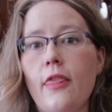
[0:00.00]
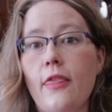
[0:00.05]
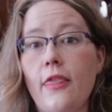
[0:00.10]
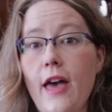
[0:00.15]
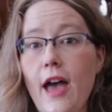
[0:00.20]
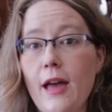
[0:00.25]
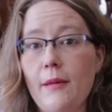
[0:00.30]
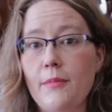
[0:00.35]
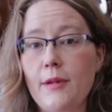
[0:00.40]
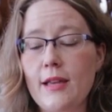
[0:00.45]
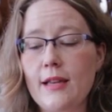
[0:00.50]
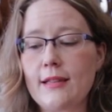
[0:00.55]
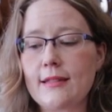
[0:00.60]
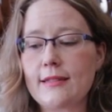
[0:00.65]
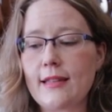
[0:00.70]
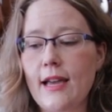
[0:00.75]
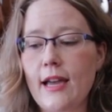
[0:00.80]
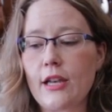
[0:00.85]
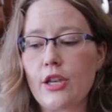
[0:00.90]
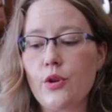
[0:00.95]
That being
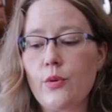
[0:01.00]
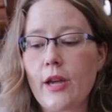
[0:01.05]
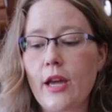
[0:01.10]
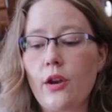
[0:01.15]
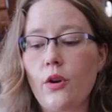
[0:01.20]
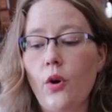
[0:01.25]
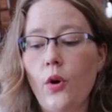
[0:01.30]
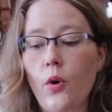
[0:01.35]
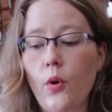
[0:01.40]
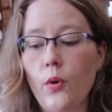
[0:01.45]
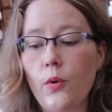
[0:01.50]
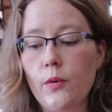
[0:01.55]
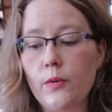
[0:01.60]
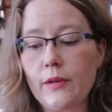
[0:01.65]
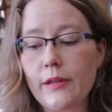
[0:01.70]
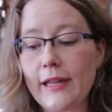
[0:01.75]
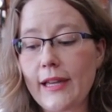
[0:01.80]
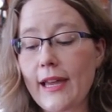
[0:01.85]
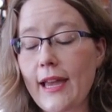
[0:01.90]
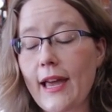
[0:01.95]
said, you can
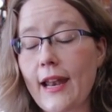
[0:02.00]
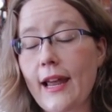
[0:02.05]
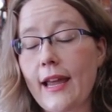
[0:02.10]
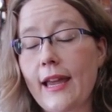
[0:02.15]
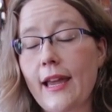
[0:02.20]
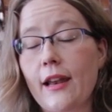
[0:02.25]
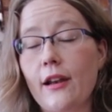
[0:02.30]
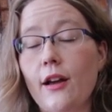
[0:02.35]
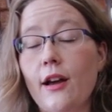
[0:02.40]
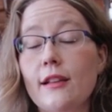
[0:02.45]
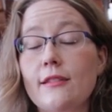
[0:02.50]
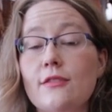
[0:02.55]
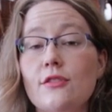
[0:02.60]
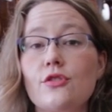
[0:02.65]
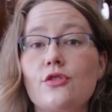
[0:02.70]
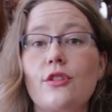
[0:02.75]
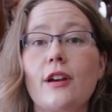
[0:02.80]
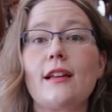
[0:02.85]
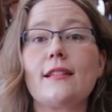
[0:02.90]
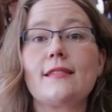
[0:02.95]
only, and I cannot
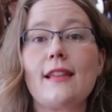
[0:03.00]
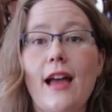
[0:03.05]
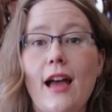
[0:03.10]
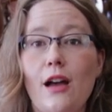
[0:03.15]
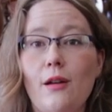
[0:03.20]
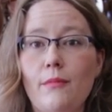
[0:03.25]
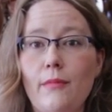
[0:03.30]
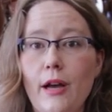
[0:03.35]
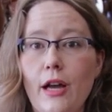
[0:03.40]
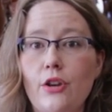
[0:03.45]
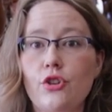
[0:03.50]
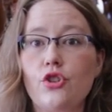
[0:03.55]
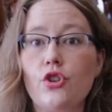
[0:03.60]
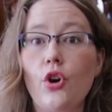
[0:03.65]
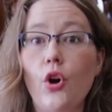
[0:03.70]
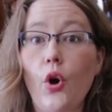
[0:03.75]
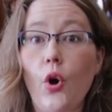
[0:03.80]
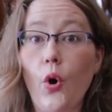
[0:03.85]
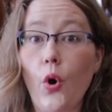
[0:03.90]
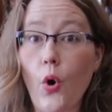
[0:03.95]
stress how much,
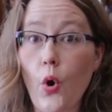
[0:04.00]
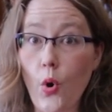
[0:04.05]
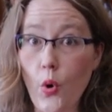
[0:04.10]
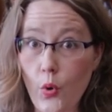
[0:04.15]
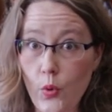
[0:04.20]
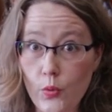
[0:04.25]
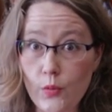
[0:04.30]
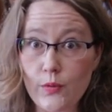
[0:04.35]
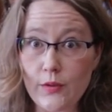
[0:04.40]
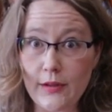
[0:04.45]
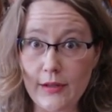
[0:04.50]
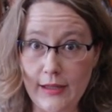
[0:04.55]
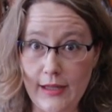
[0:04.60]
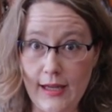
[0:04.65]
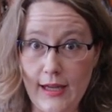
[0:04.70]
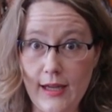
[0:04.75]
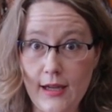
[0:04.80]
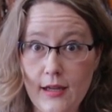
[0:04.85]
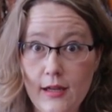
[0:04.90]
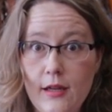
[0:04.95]

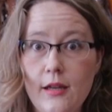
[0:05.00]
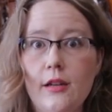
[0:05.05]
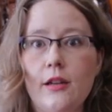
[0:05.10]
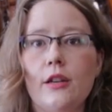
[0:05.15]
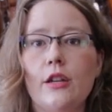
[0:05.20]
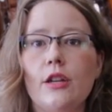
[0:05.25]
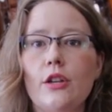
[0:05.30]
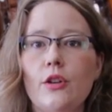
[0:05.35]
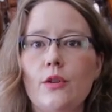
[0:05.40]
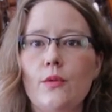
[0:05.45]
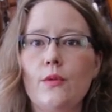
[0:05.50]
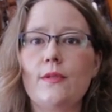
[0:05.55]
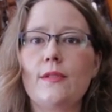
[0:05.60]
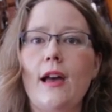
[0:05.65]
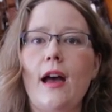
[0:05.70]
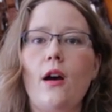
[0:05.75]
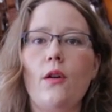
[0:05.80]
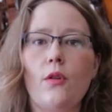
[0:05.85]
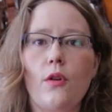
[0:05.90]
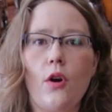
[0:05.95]
only use
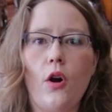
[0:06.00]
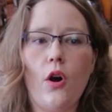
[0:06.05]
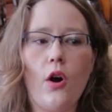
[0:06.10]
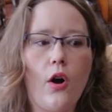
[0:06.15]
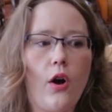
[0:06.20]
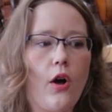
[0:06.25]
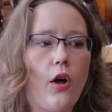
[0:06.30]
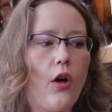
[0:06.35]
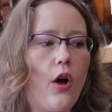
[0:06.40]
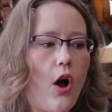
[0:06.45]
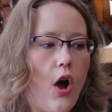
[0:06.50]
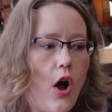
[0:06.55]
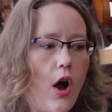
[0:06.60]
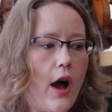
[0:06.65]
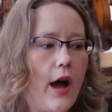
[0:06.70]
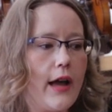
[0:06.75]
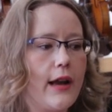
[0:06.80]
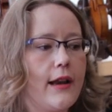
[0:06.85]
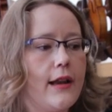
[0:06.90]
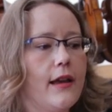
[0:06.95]
alcohol
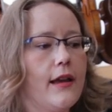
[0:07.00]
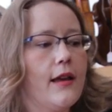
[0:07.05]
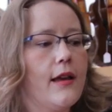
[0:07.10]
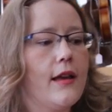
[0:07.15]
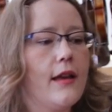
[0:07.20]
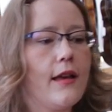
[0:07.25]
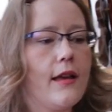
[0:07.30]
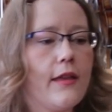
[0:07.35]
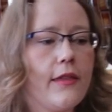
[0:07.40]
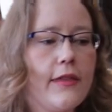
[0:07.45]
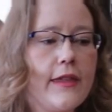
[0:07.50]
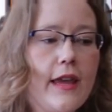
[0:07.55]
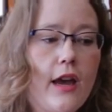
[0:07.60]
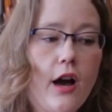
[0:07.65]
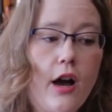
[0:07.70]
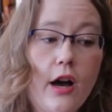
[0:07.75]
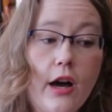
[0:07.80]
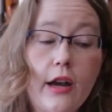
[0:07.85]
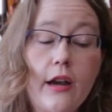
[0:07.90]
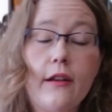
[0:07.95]
on the
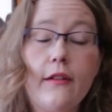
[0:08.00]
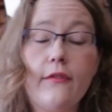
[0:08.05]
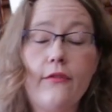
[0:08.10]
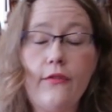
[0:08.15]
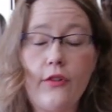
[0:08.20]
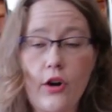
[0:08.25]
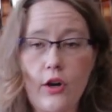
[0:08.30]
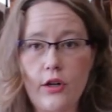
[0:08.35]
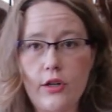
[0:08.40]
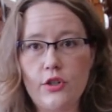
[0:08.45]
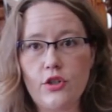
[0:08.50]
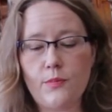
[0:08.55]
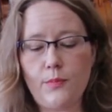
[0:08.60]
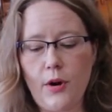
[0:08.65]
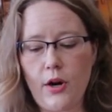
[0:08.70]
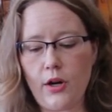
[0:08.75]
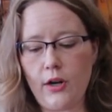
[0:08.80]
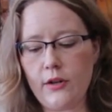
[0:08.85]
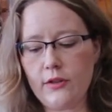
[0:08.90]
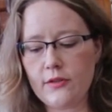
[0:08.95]
unvarnished
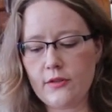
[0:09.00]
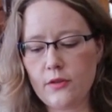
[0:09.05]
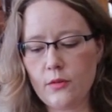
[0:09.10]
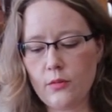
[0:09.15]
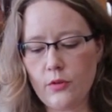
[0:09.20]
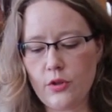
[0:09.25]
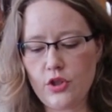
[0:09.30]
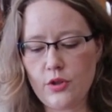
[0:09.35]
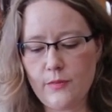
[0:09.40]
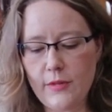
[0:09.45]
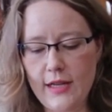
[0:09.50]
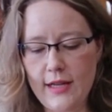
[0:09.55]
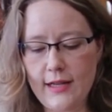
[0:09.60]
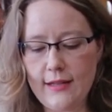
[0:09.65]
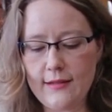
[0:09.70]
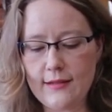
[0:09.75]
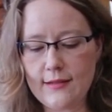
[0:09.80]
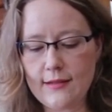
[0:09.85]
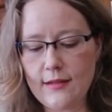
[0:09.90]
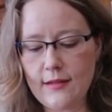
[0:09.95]
parts, which
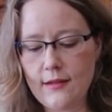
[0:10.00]
means